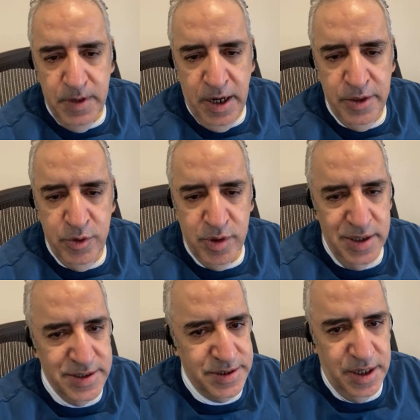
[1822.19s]
and you
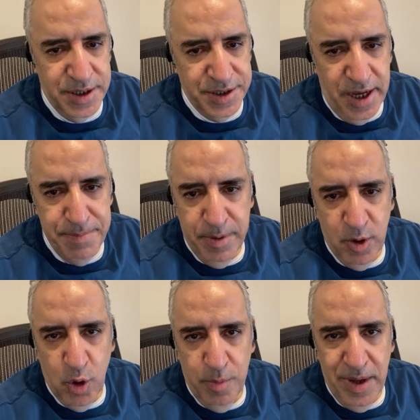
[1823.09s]
can start
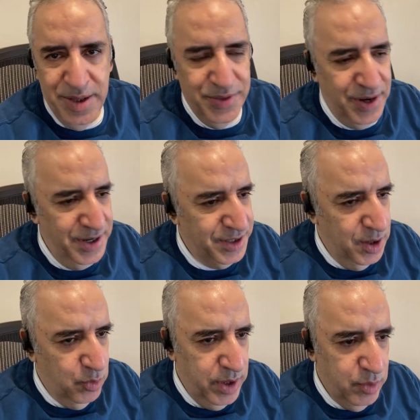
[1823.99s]
typing command right
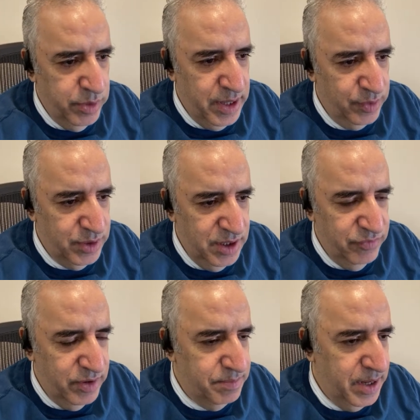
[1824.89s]
away without
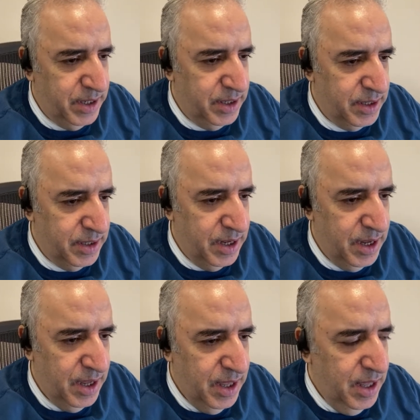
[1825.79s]
even making a